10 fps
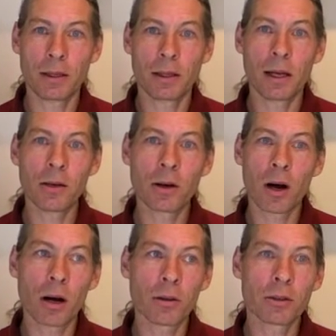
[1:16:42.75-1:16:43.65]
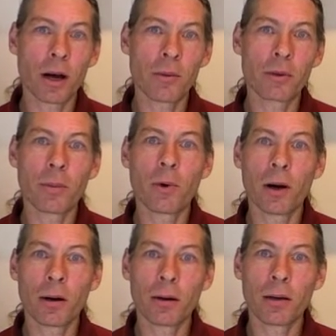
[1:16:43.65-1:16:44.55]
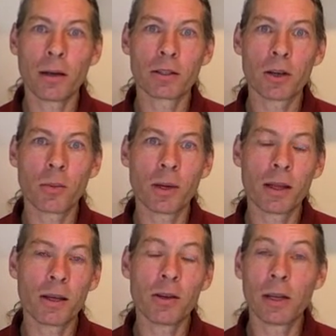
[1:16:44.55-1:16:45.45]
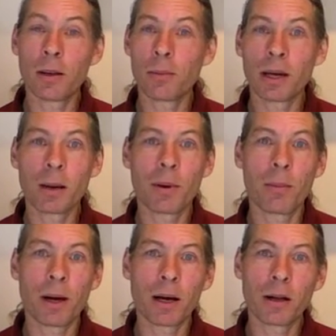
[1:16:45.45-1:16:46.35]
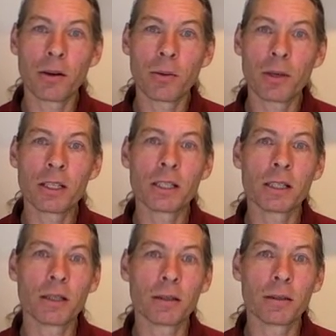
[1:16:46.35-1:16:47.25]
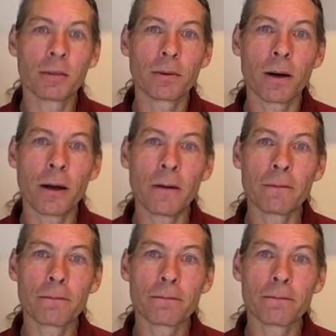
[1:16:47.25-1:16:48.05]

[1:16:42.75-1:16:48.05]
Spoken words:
Get in your car and drive somewhere and show me that you didn't pick up a bug on your windshield. Right?